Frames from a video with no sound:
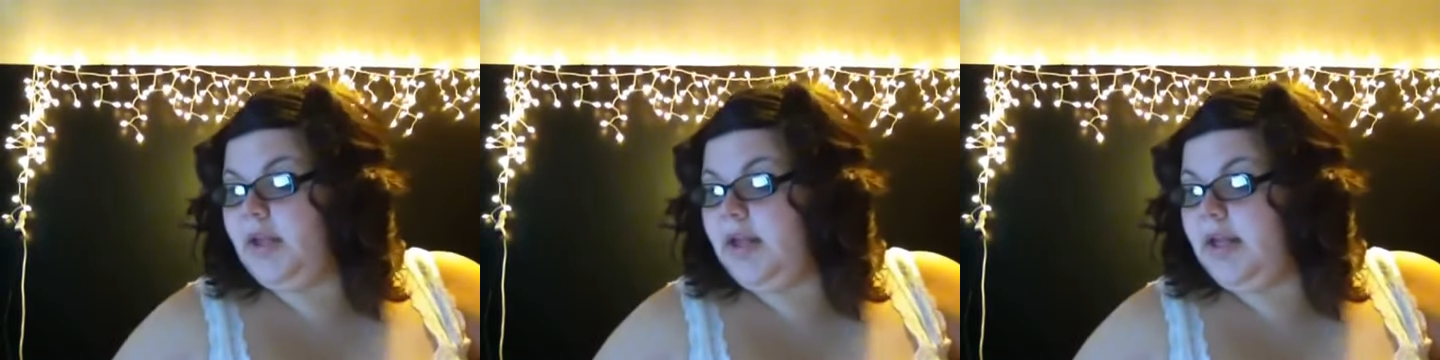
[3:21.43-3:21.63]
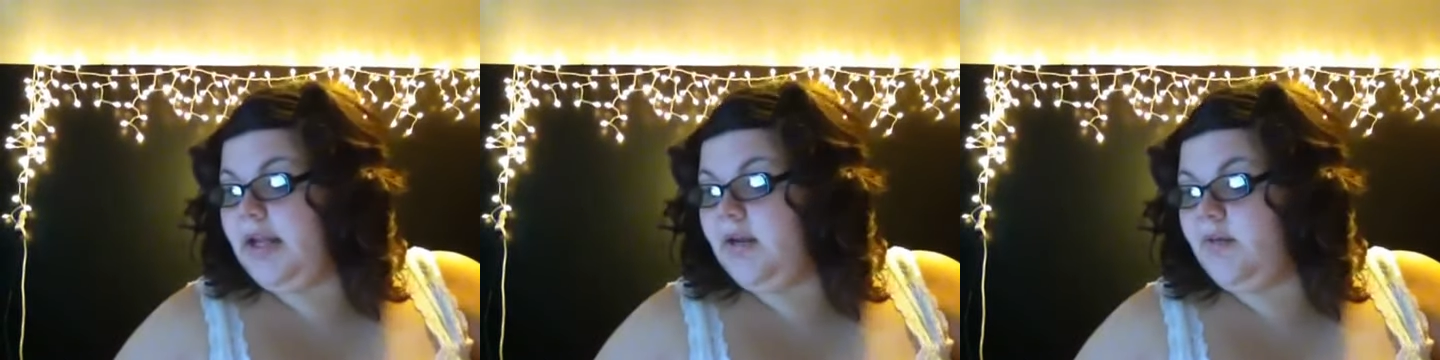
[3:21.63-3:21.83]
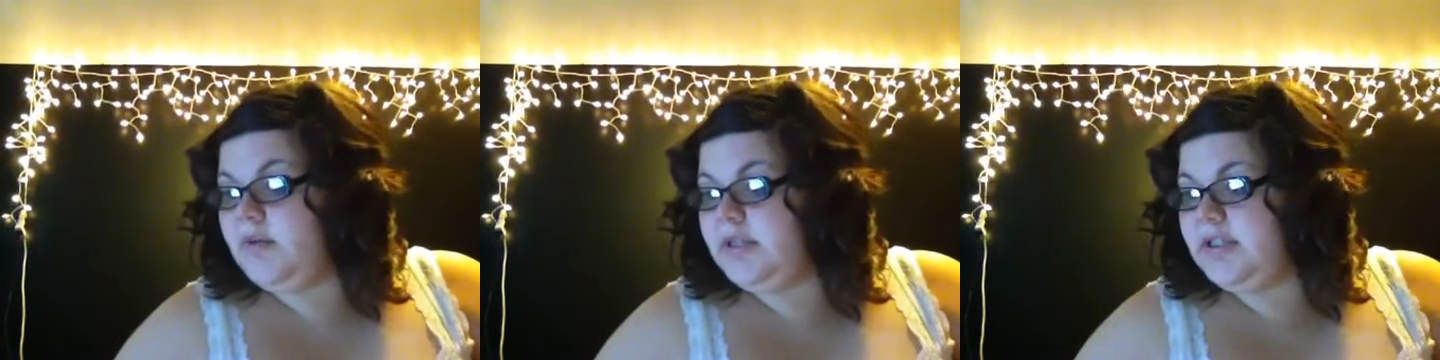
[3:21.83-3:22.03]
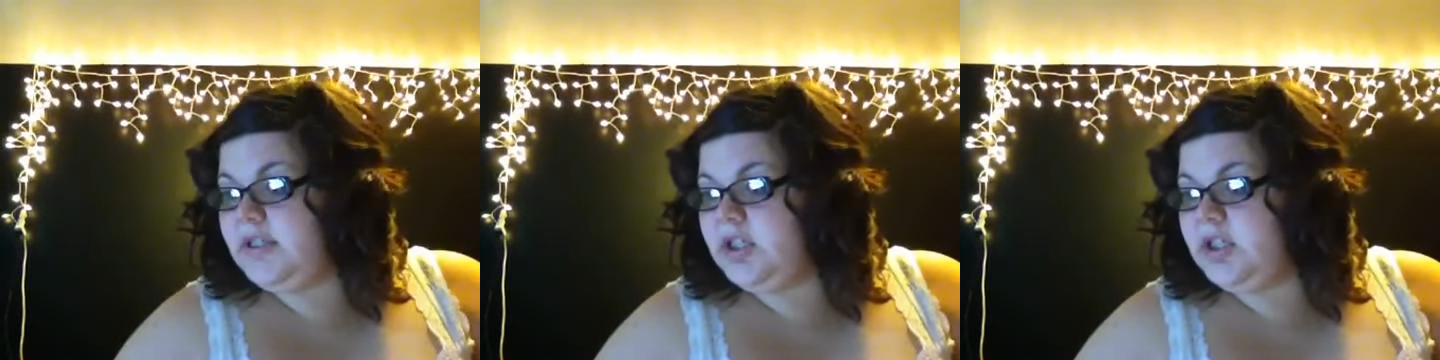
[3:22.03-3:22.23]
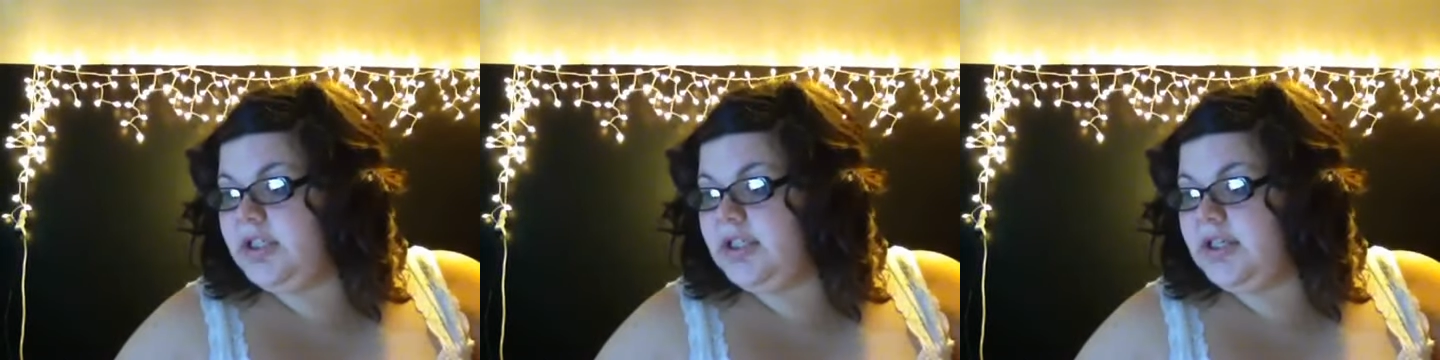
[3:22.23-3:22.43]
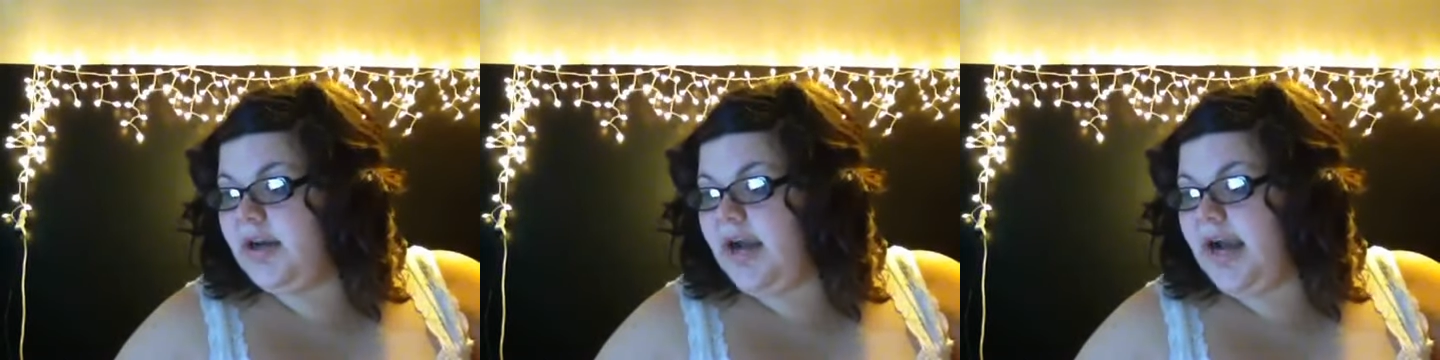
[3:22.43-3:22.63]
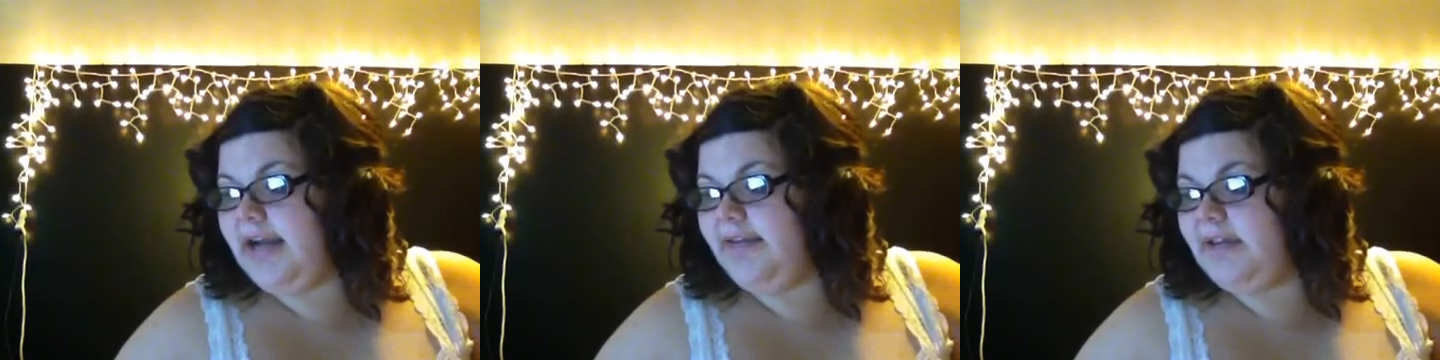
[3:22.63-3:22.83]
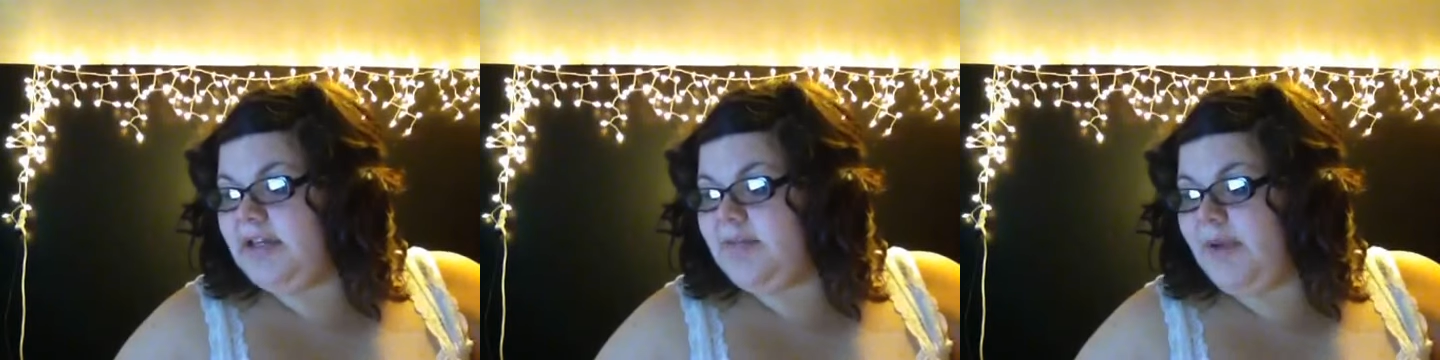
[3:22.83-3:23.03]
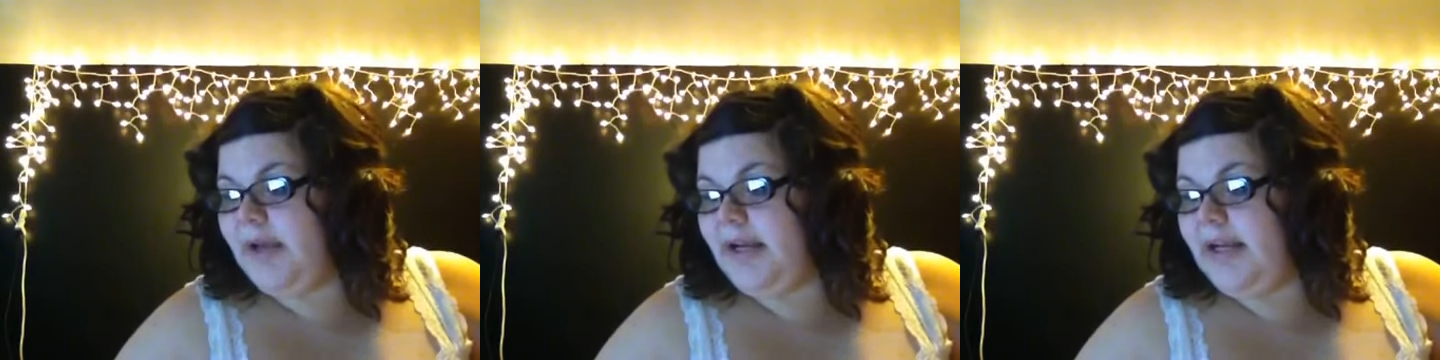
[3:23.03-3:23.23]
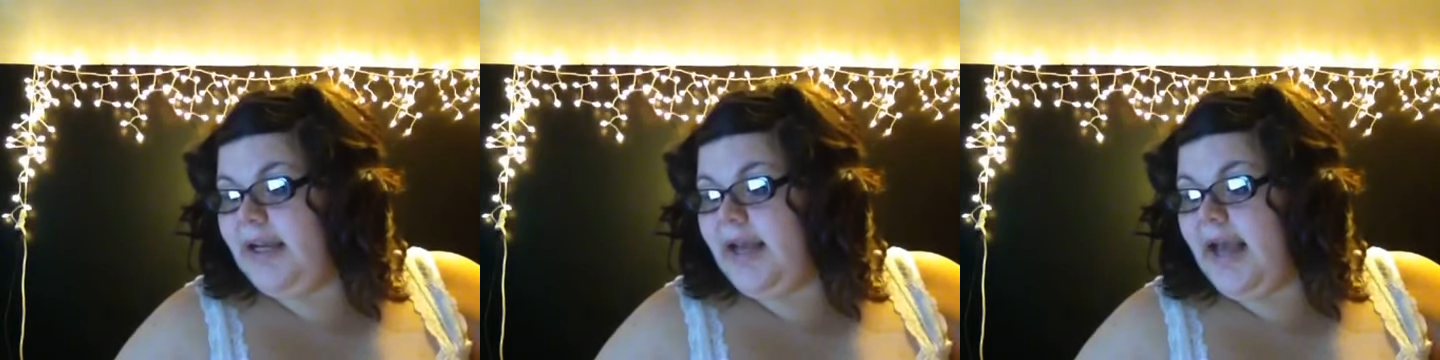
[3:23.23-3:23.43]
And it was just kind of
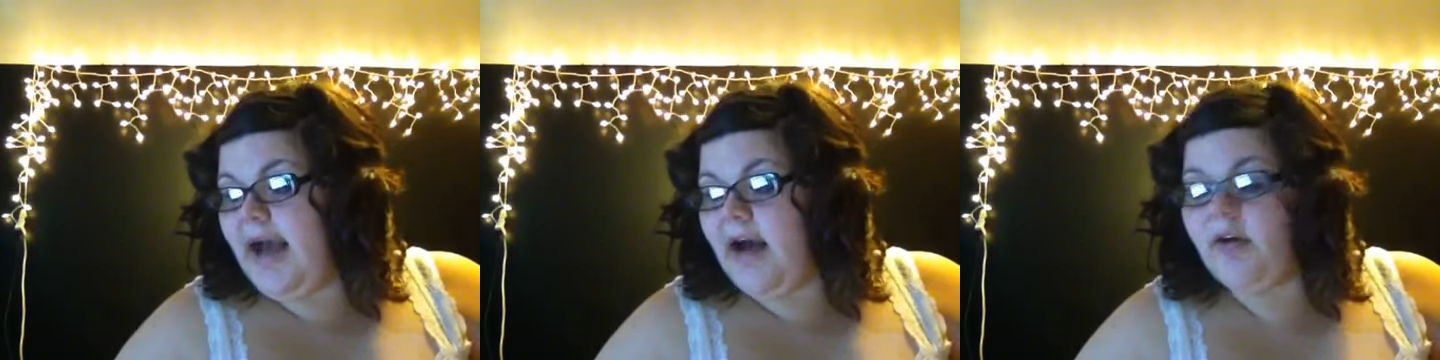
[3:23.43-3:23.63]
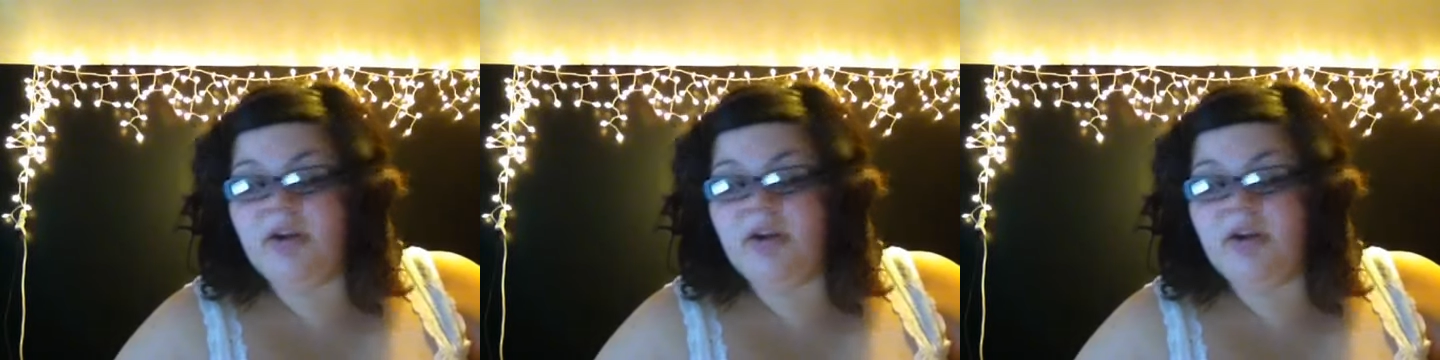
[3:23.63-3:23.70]
explaining how